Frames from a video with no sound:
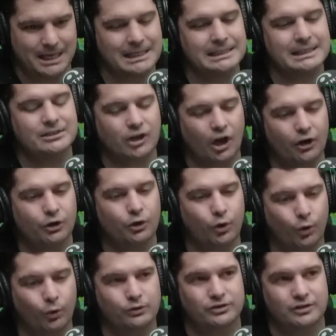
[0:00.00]
Is this going to
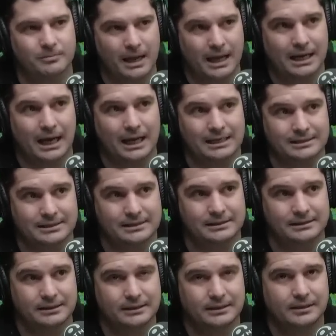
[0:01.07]
cause some headaches
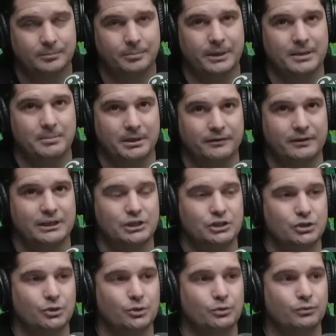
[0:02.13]
and be a bit of an
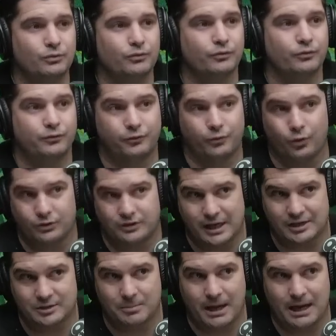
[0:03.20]
issue for
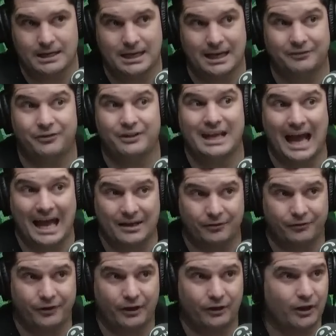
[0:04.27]
Tasmania and for the
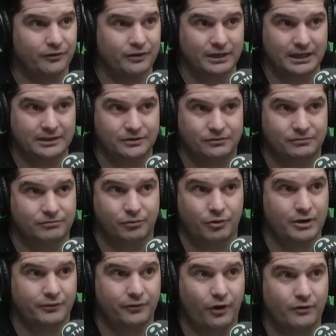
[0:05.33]
AFL over the next 3
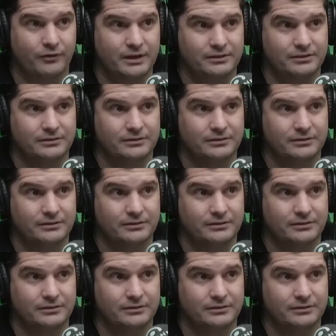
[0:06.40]
to 5 years?